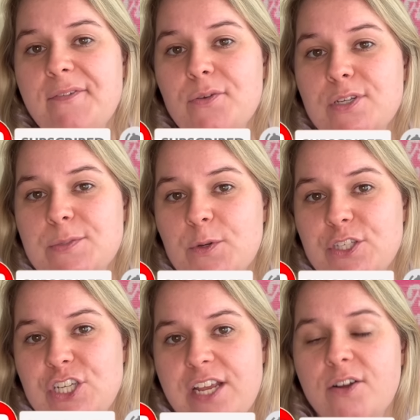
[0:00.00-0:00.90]
if you want to support
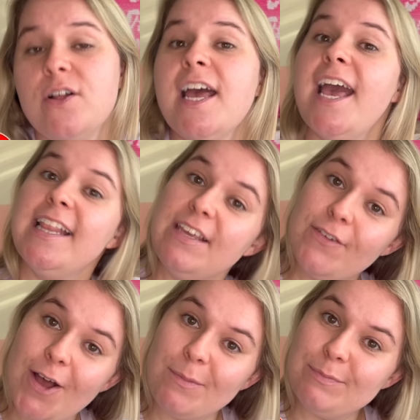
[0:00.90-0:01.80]
the channel and leave
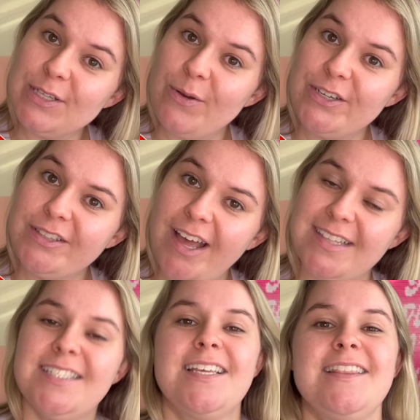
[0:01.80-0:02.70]
a comment below on your
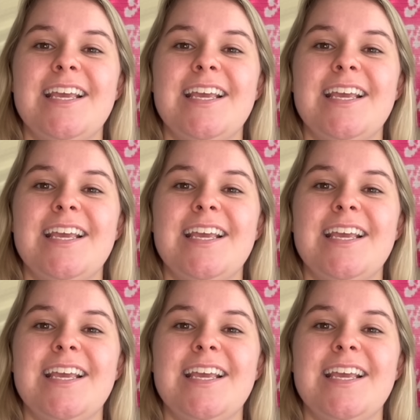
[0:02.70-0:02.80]
thoughts.